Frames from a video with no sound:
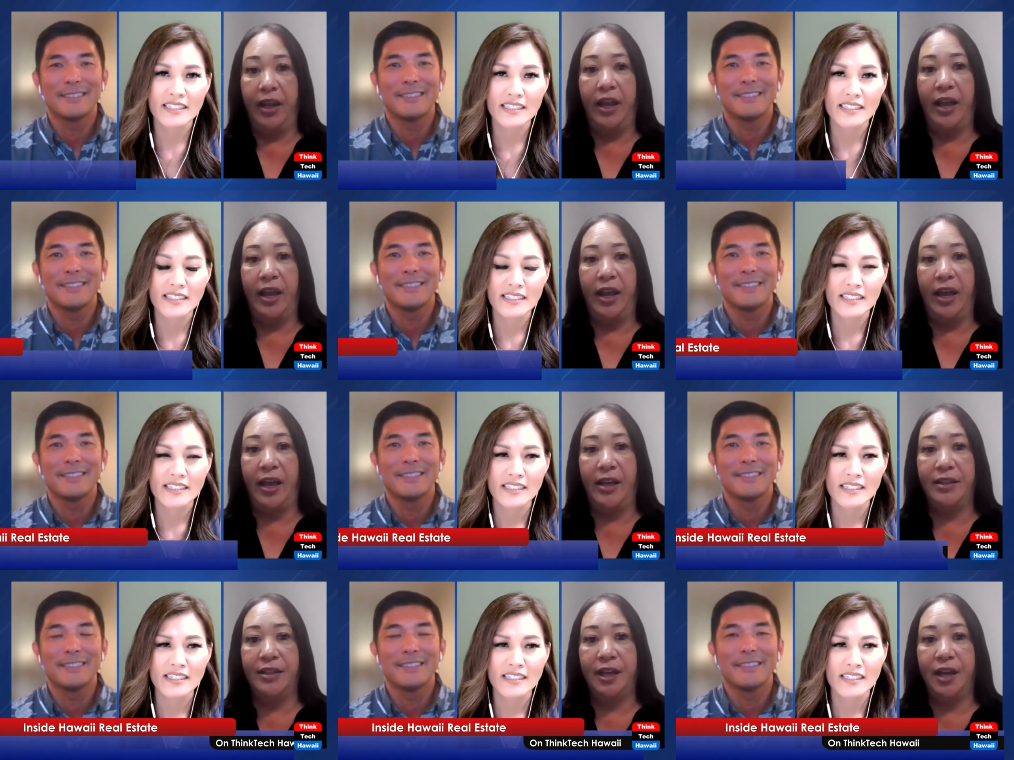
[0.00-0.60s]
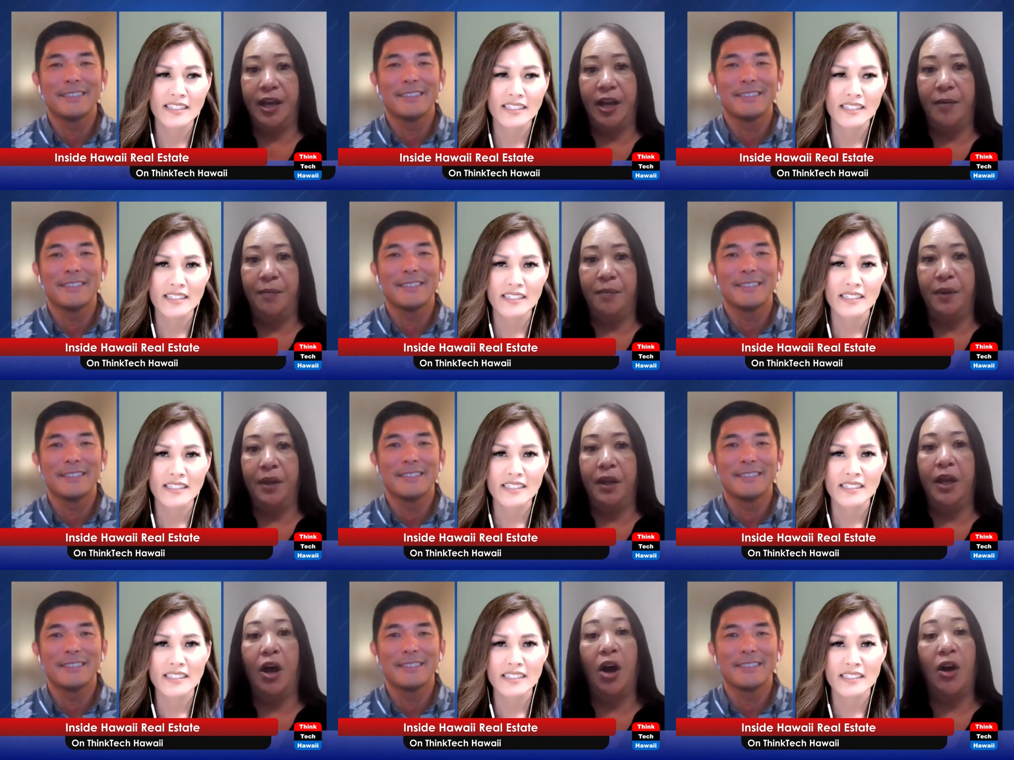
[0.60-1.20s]
Speaker 1: And
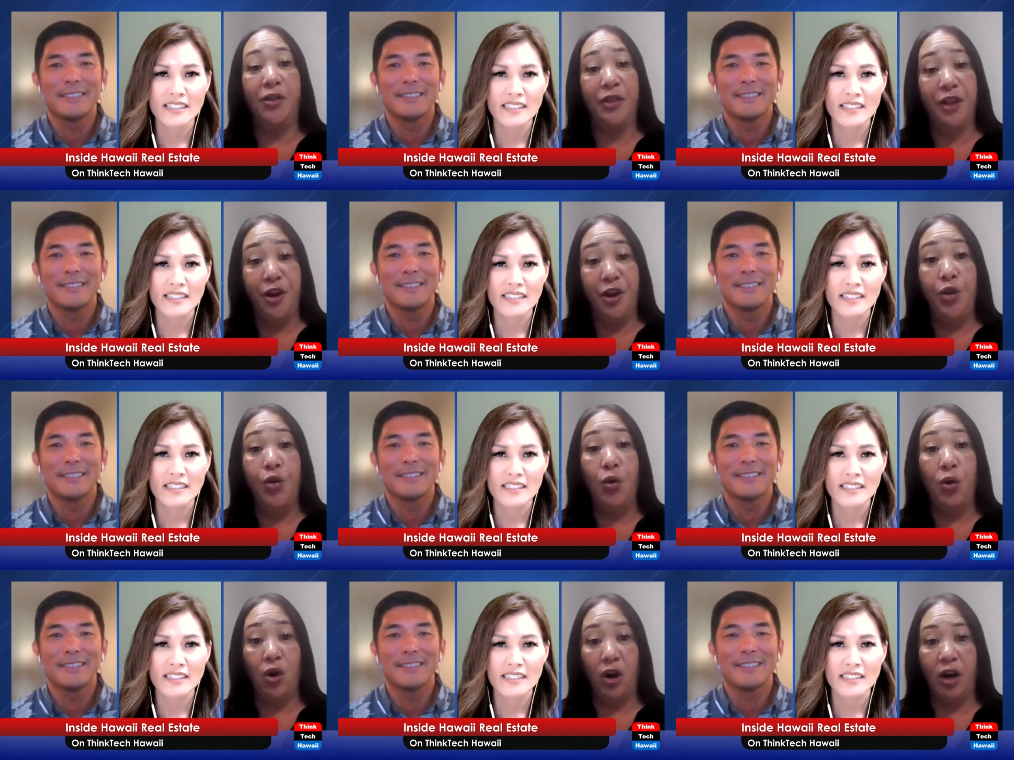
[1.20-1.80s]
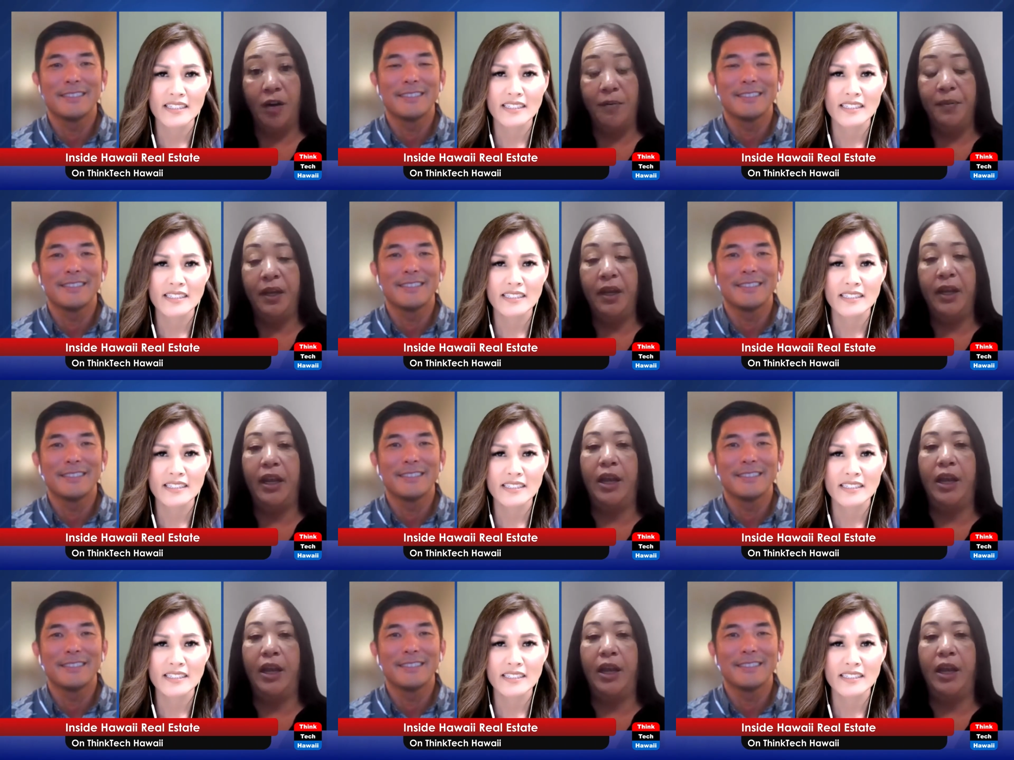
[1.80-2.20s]
um, the norm,